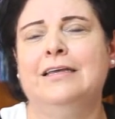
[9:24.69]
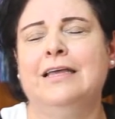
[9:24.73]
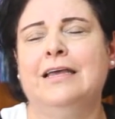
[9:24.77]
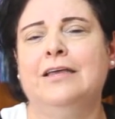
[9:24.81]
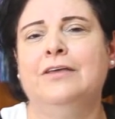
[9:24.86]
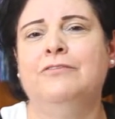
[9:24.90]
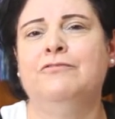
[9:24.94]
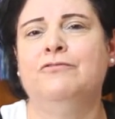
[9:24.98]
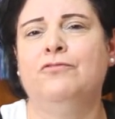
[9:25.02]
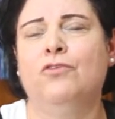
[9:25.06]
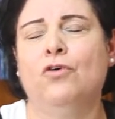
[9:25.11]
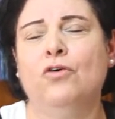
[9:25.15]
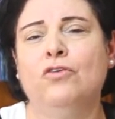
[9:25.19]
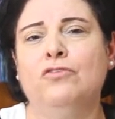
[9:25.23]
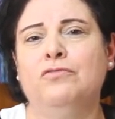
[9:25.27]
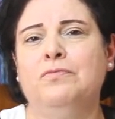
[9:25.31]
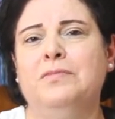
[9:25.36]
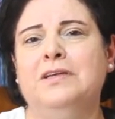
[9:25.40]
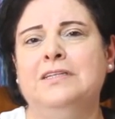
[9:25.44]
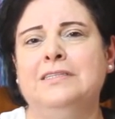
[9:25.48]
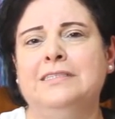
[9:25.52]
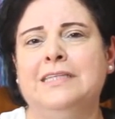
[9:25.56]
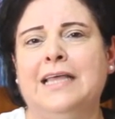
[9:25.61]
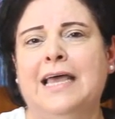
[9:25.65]

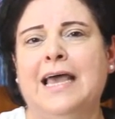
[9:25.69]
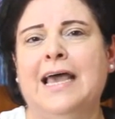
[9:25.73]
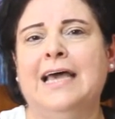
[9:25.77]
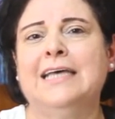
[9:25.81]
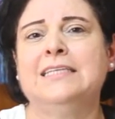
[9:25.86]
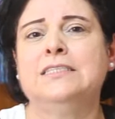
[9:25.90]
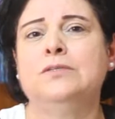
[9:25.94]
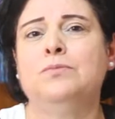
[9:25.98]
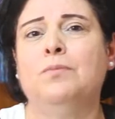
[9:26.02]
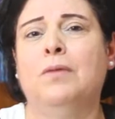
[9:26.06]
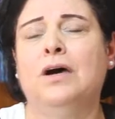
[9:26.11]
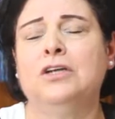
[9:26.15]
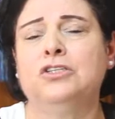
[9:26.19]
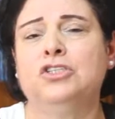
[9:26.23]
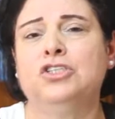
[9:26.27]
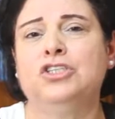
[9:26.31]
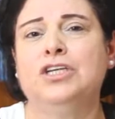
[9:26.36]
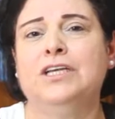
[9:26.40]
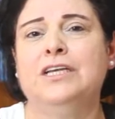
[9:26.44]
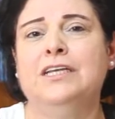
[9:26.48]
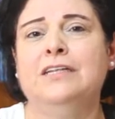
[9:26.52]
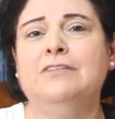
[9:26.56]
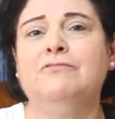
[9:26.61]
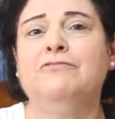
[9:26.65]
involvement as much
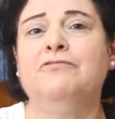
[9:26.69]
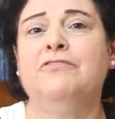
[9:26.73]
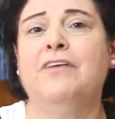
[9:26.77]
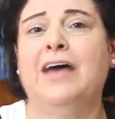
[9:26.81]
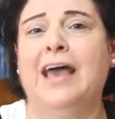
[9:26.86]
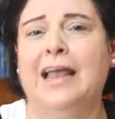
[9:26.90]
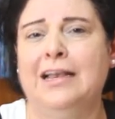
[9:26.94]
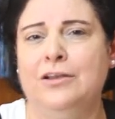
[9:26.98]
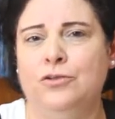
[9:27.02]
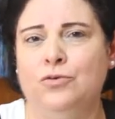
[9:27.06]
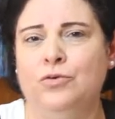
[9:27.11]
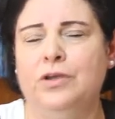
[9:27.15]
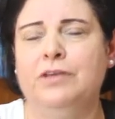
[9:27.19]
in value